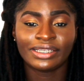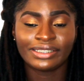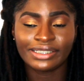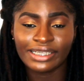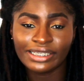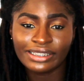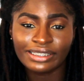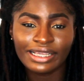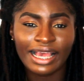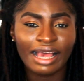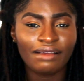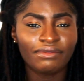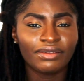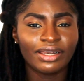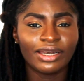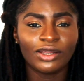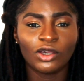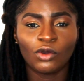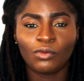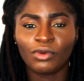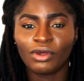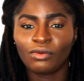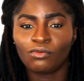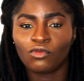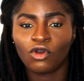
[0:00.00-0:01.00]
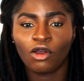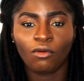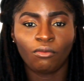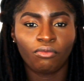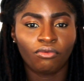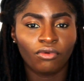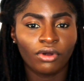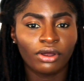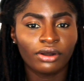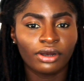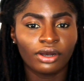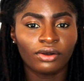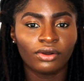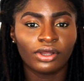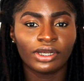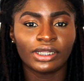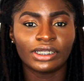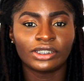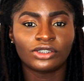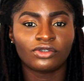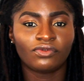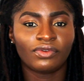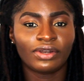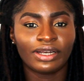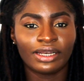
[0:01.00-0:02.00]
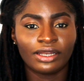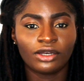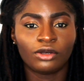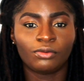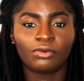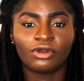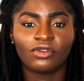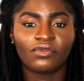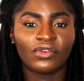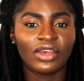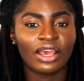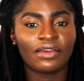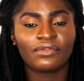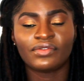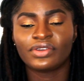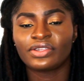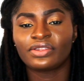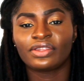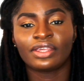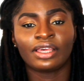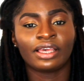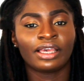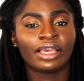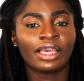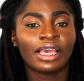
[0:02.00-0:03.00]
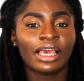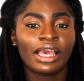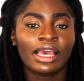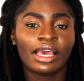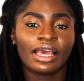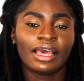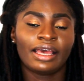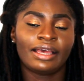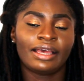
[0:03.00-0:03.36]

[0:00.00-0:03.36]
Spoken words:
Just to have a little bit more broader knowledge of a little bit of everything